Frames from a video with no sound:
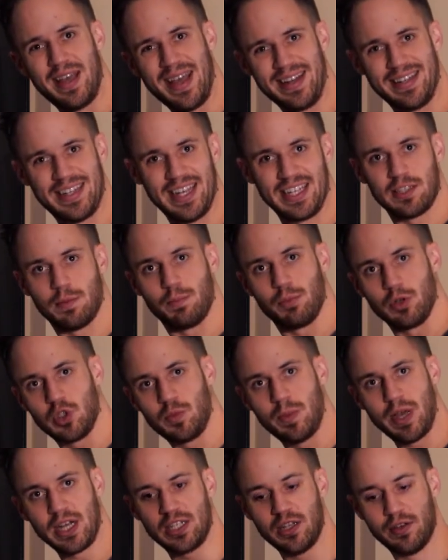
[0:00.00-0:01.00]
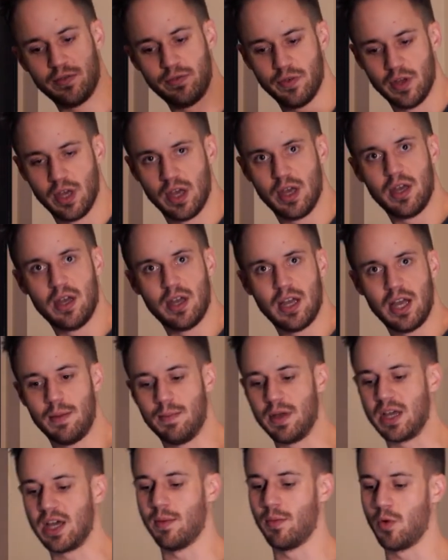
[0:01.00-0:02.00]
take some perspective and
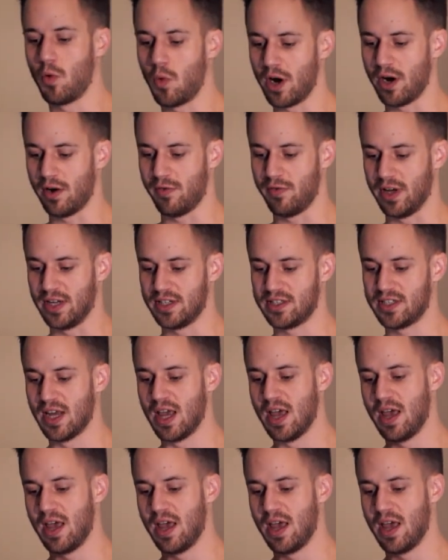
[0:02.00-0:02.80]
become aware of it.